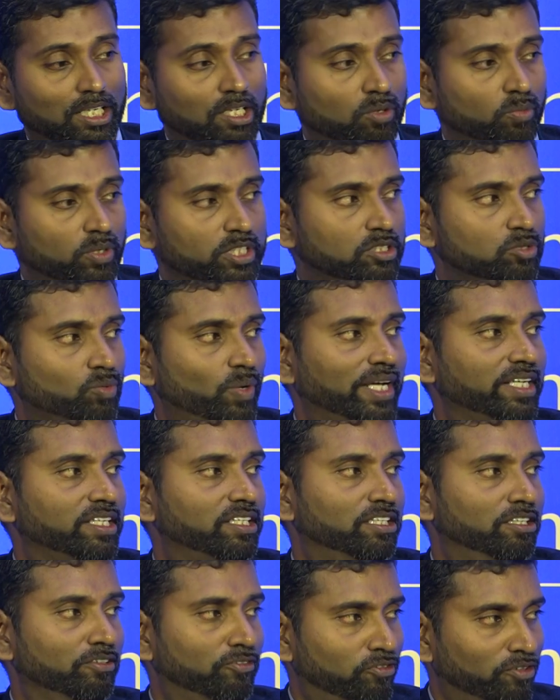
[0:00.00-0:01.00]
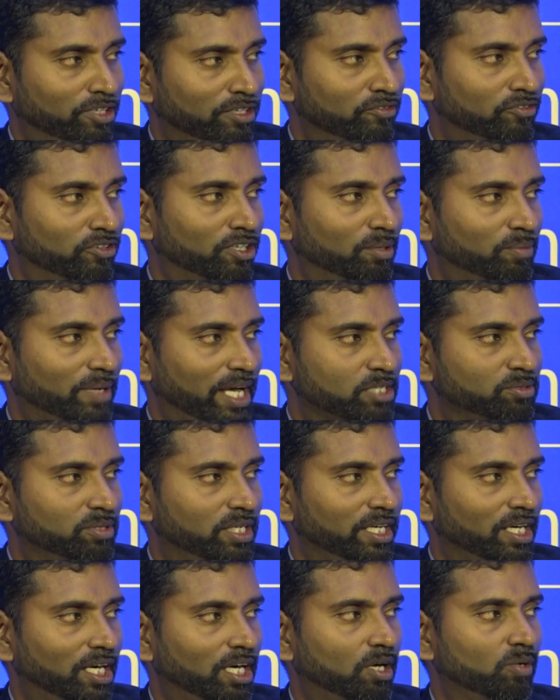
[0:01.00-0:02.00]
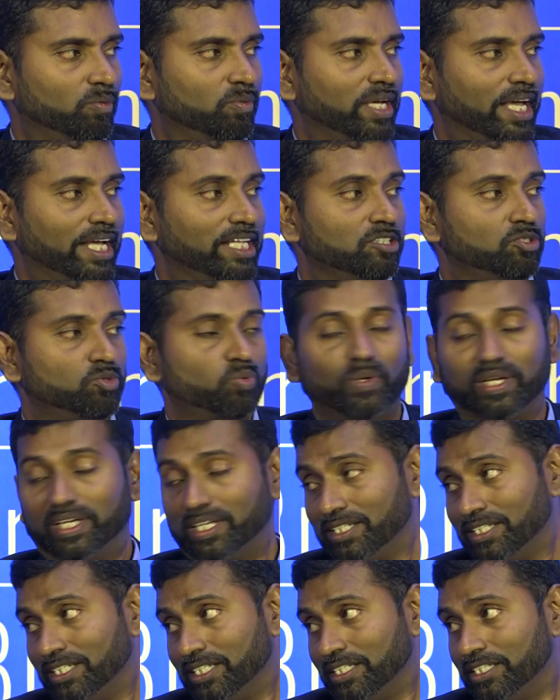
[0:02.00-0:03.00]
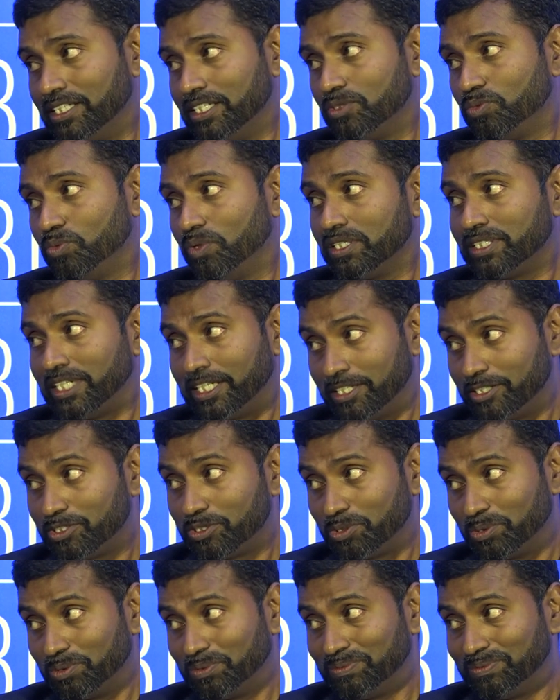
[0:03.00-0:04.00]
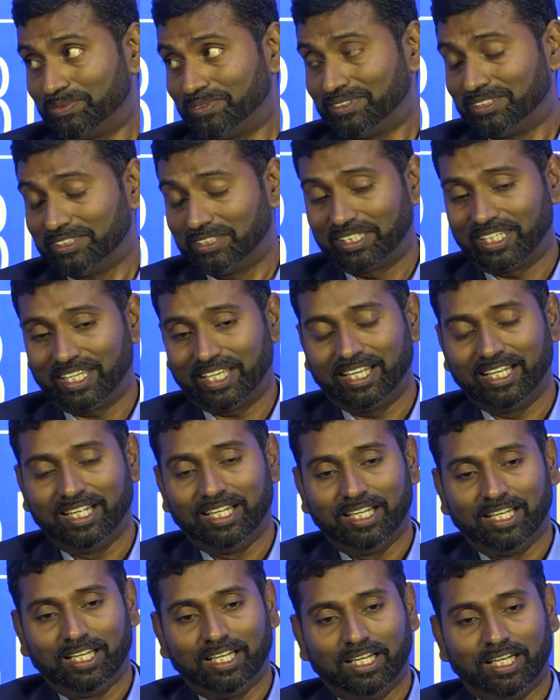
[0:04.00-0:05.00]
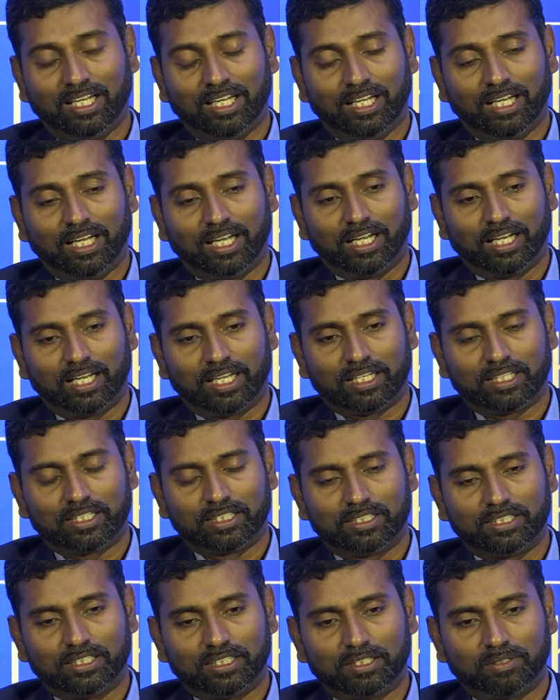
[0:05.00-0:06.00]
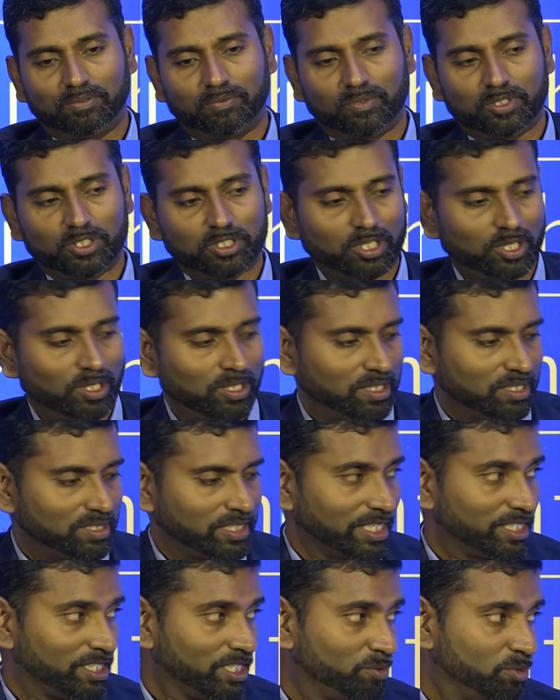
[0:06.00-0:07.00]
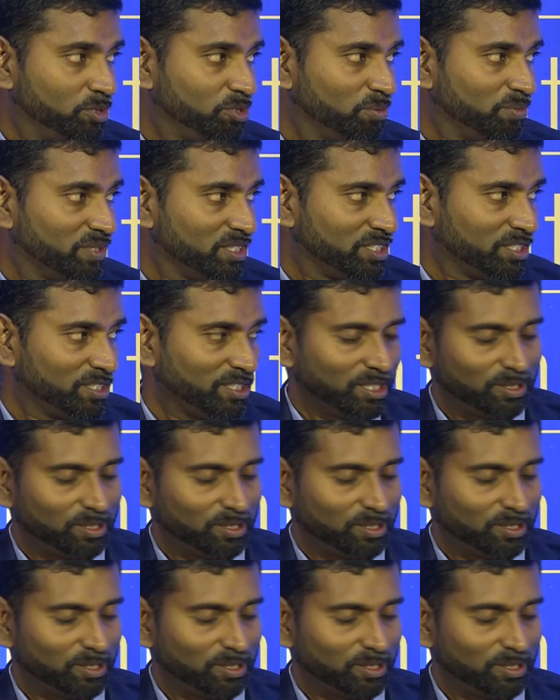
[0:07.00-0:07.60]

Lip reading: which is quite different from actually how elsewhere this was understood, okay? And all the sectors which you mentioned,